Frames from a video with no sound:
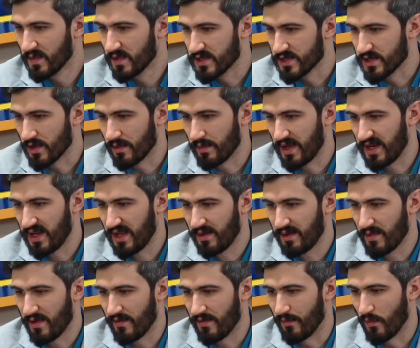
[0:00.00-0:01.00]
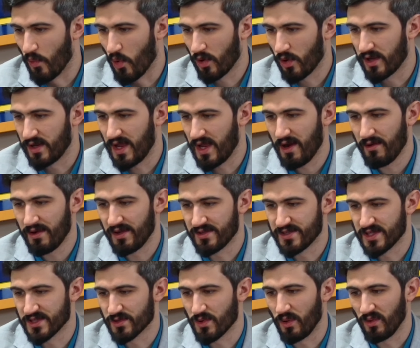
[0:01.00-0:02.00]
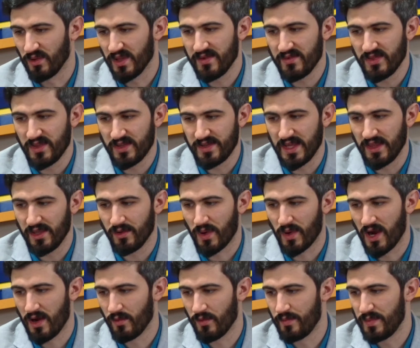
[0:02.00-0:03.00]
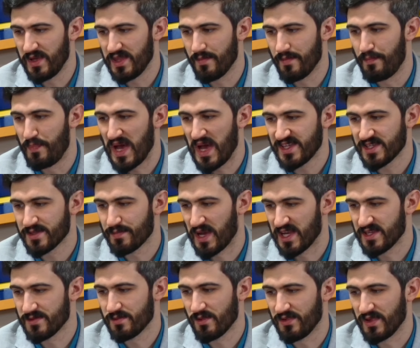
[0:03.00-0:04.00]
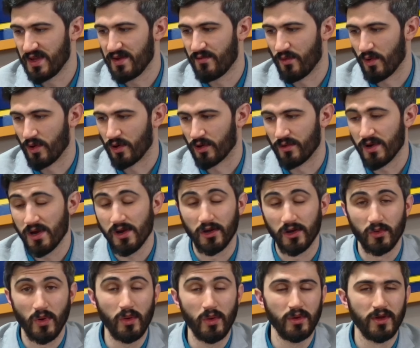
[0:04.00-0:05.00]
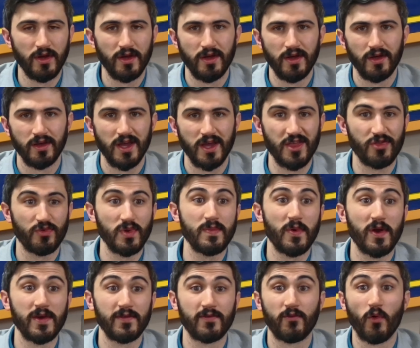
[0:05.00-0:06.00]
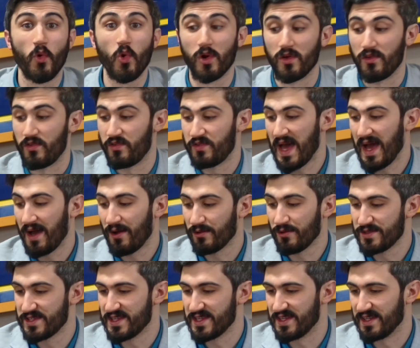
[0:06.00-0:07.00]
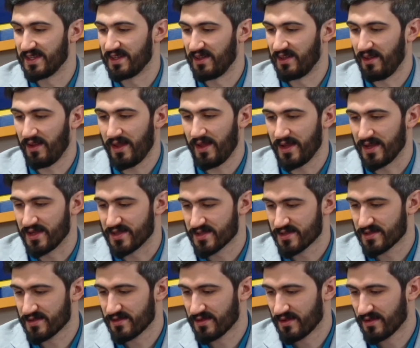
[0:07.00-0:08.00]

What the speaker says: Someone by the name of Morgan Ariel says, quote, leaving the Daily Wire would be the best possible thing for her career, unquote. Got 3,400 likes.